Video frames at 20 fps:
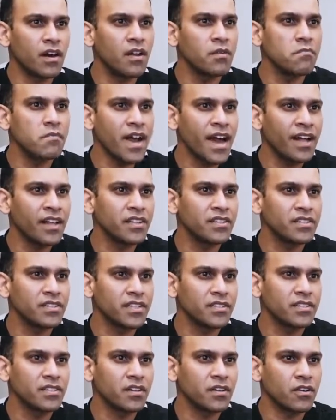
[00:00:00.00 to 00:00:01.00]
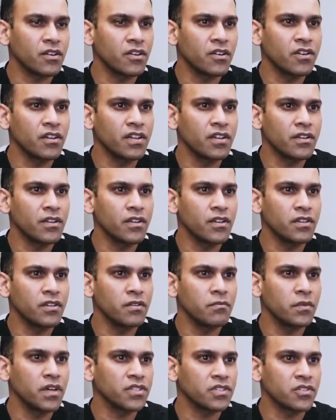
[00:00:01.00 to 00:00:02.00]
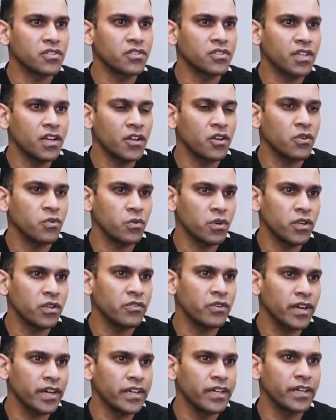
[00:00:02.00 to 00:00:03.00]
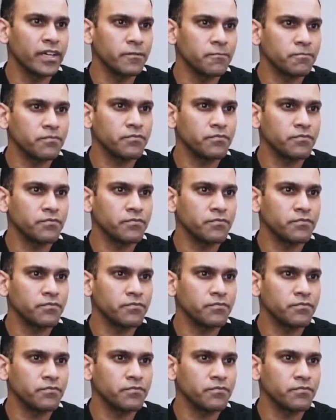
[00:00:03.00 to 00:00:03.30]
unbalance that's occurred in the musculoskeletal world right now.